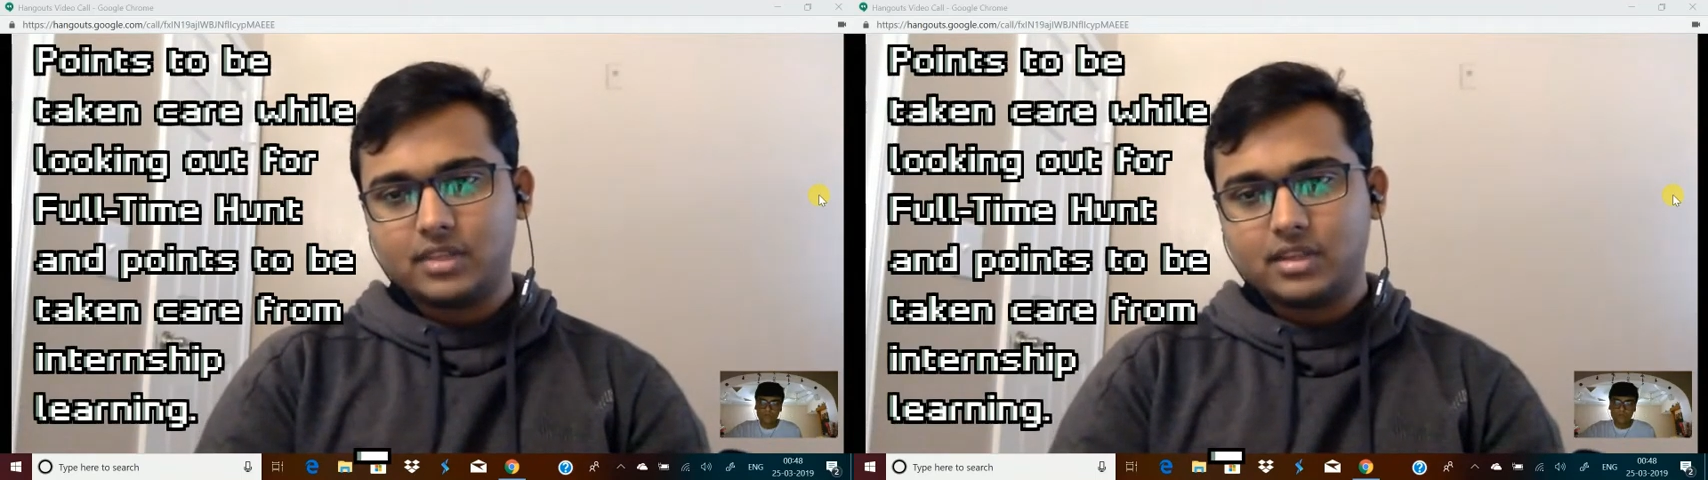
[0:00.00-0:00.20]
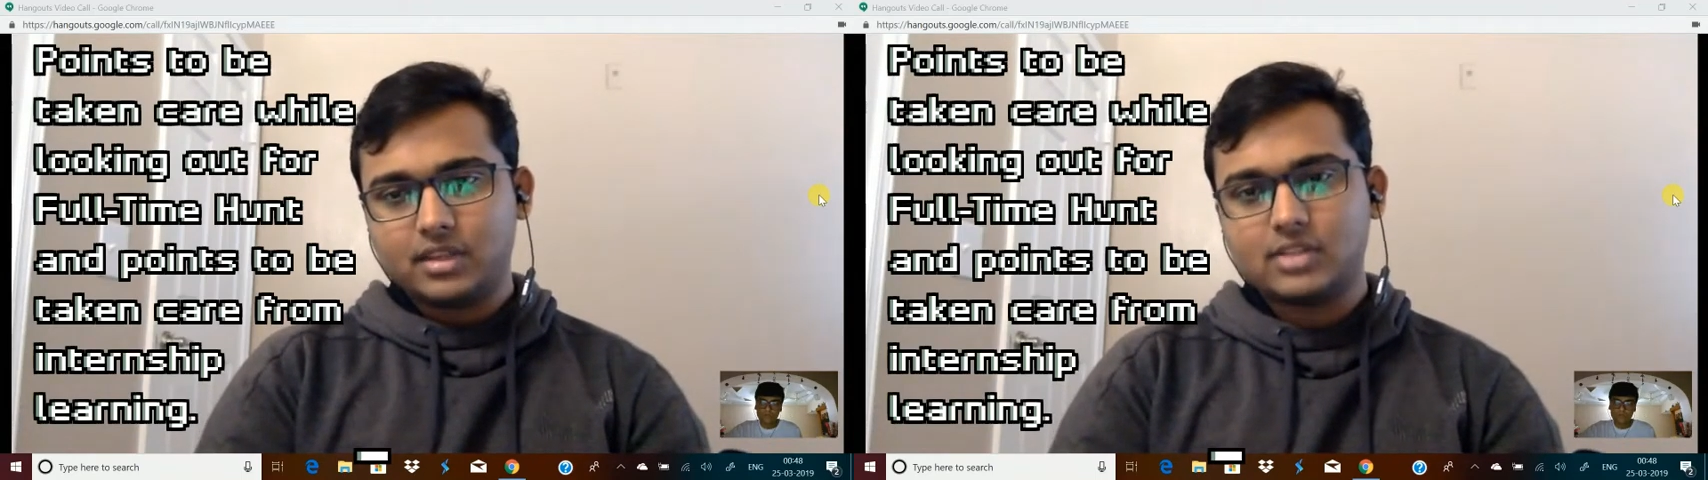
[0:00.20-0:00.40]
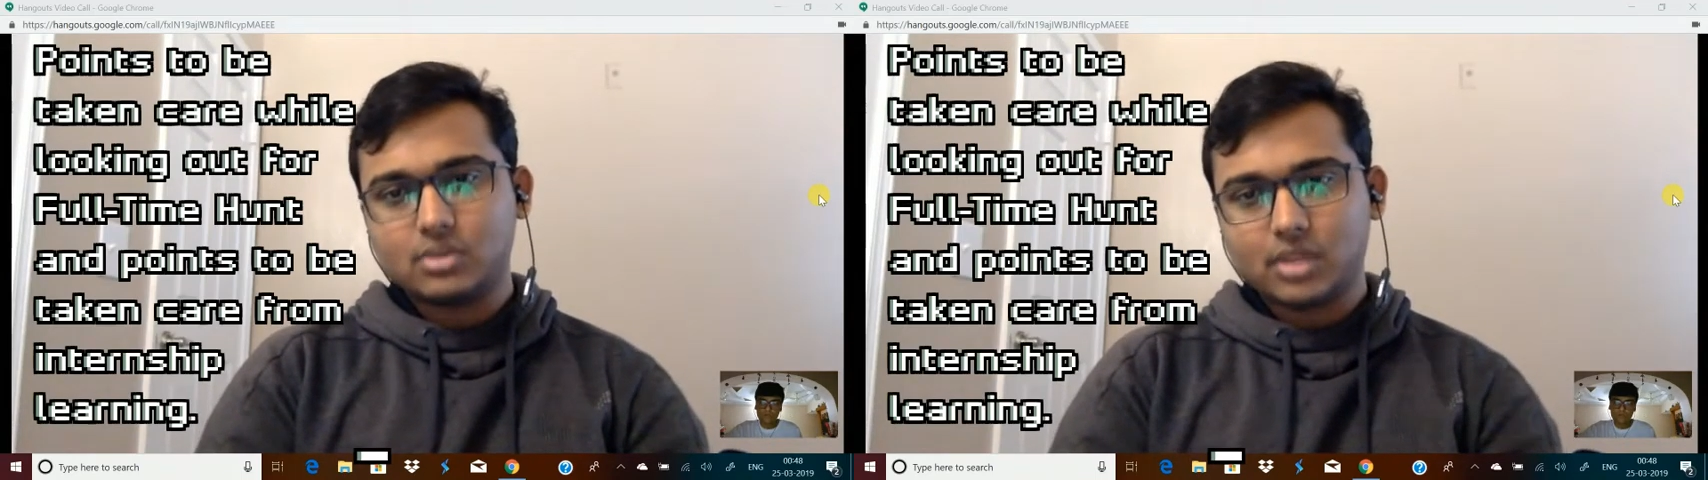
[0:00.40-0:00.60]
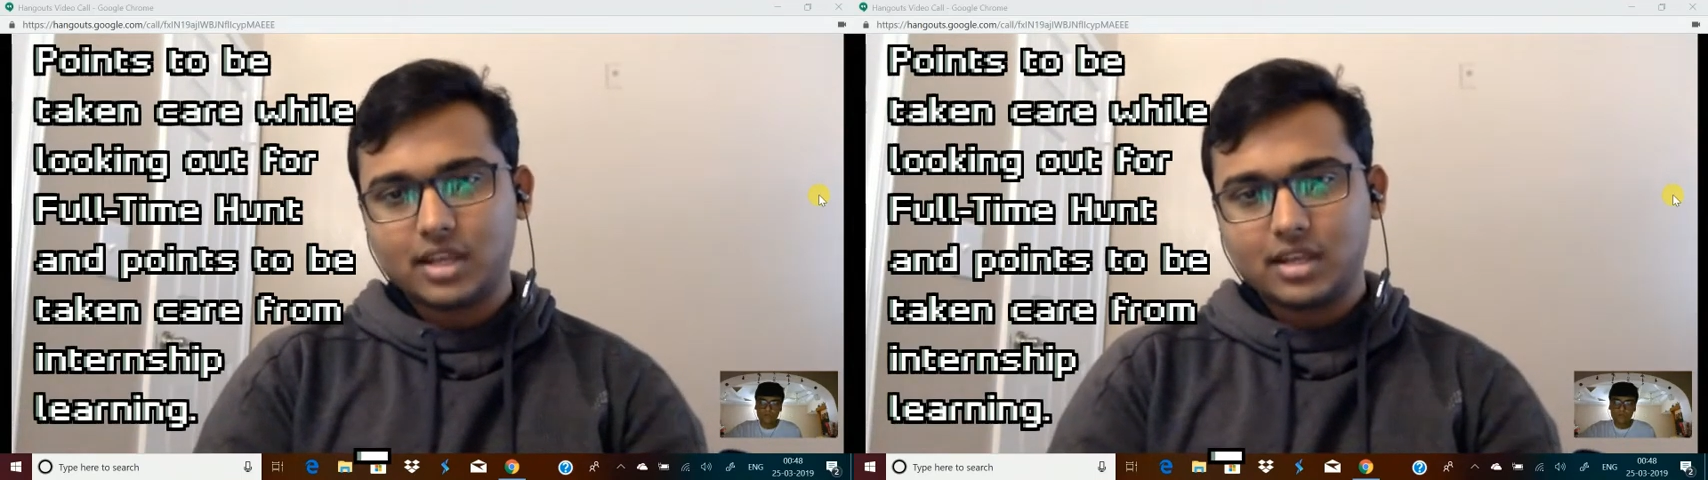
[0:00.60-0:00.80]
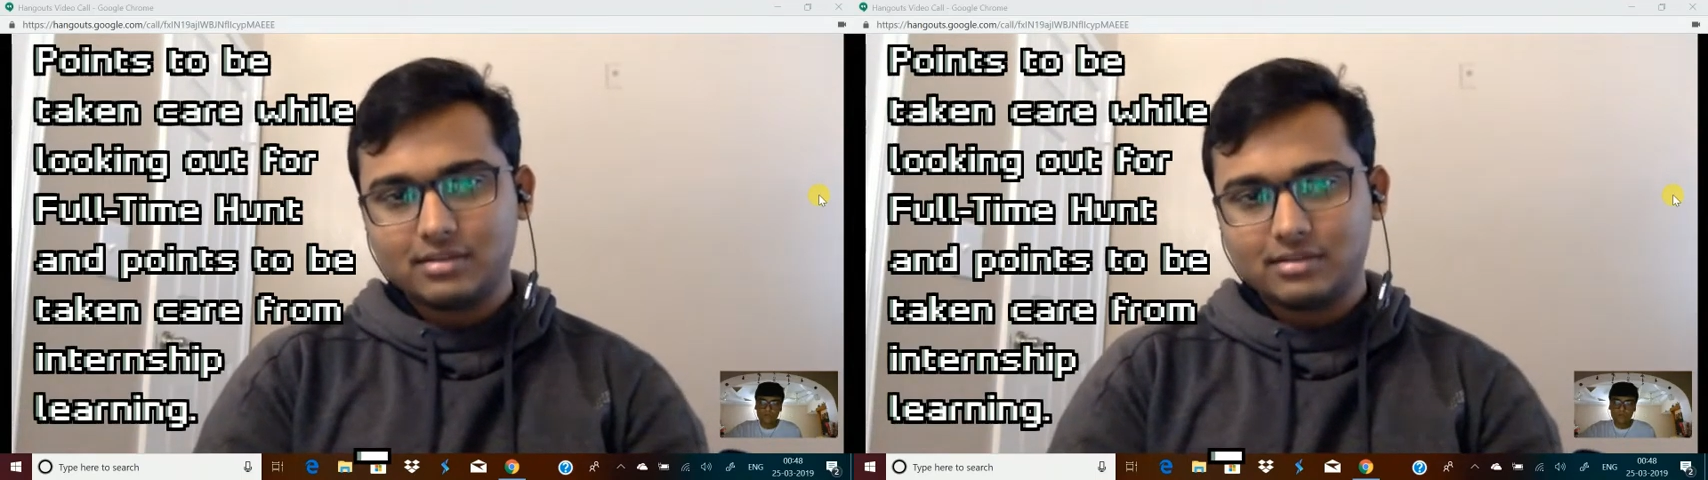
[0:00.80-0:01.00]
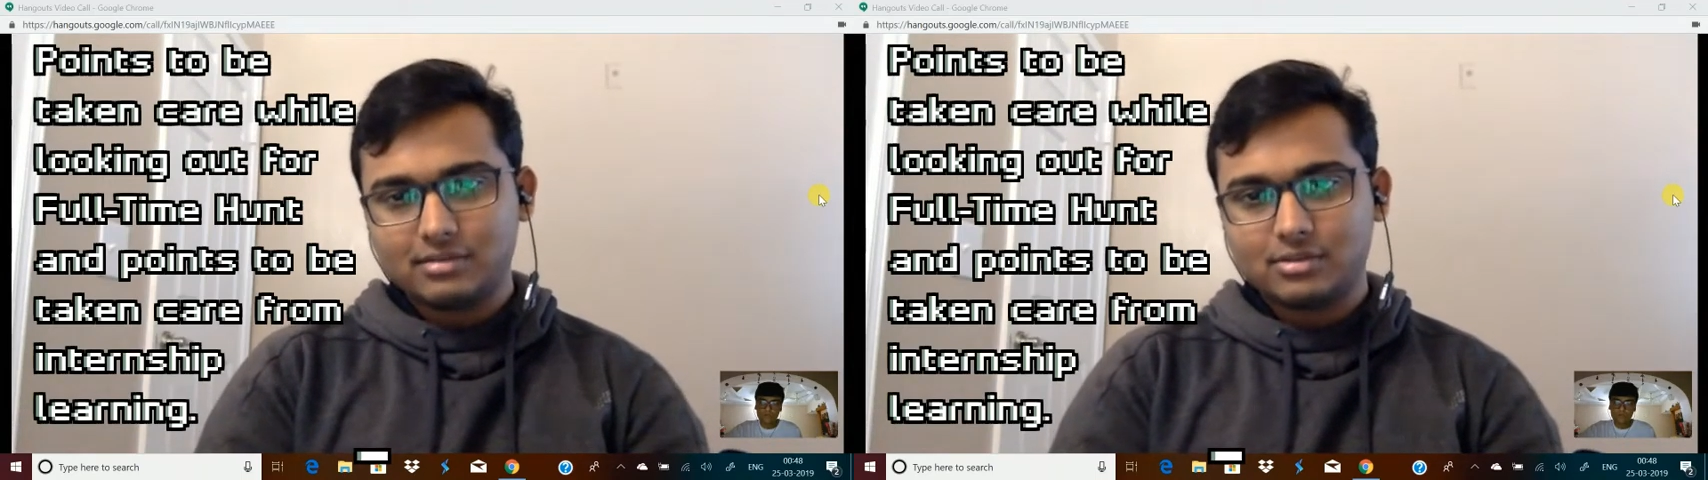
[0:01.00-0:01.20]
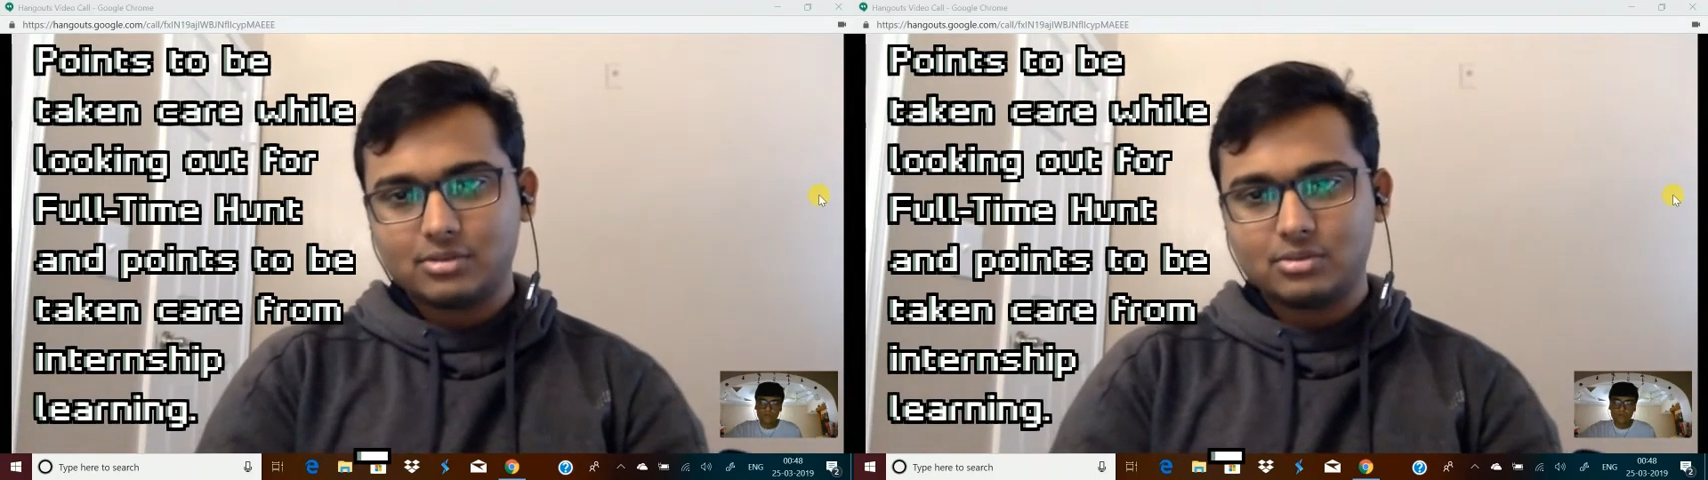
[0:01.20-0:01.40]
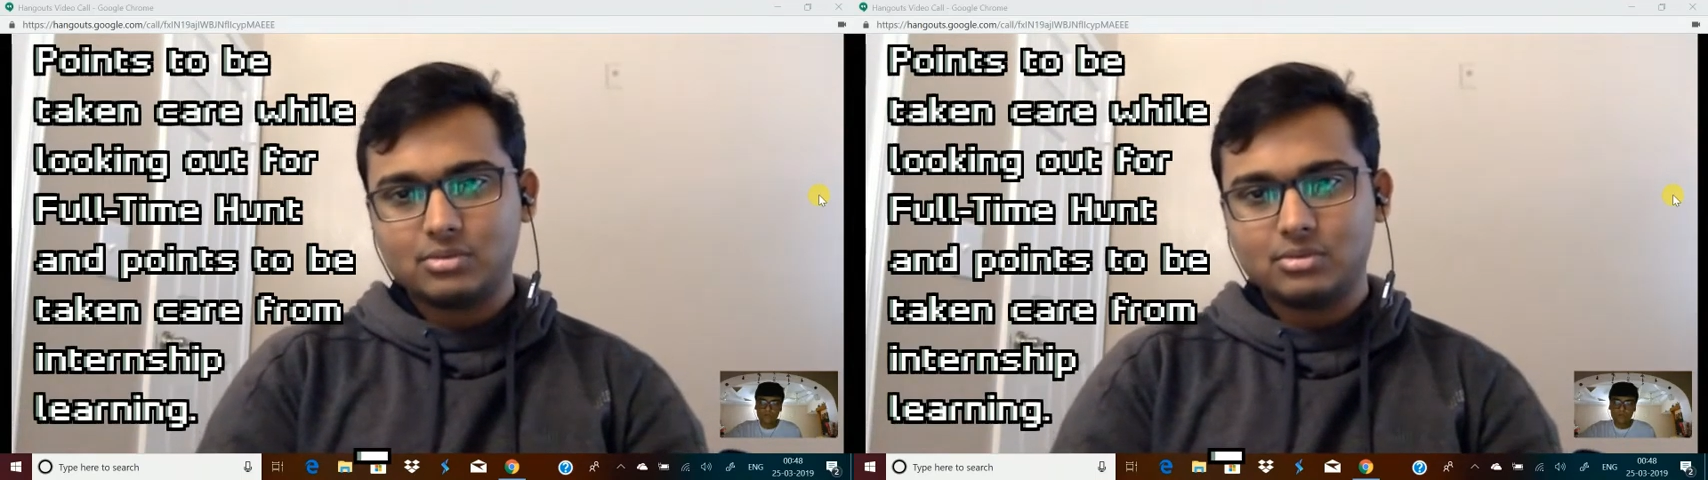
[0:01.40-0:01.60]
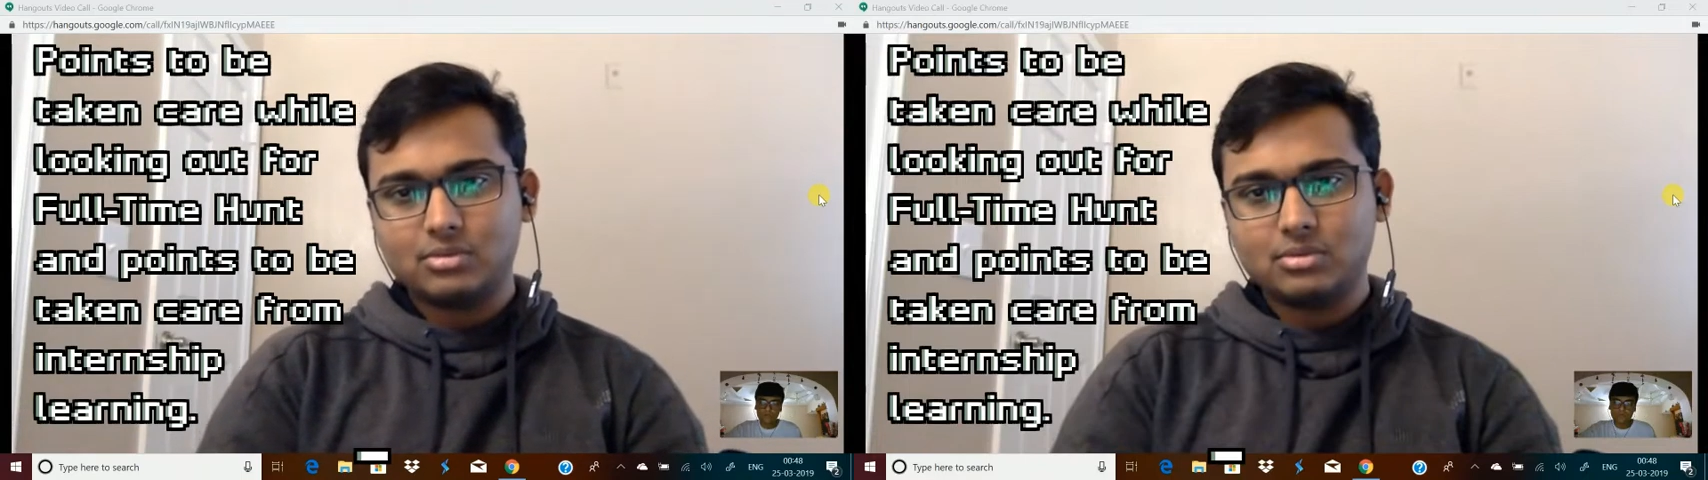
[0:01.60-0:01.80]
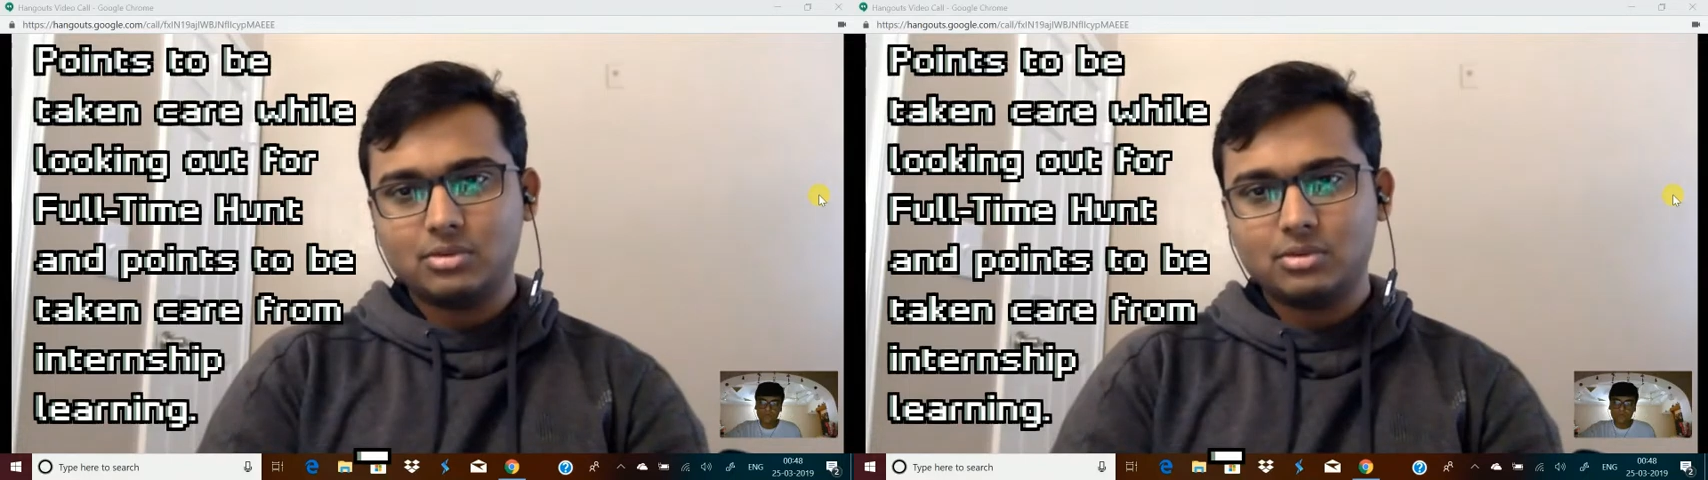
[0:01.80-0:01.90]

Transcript: it's okay to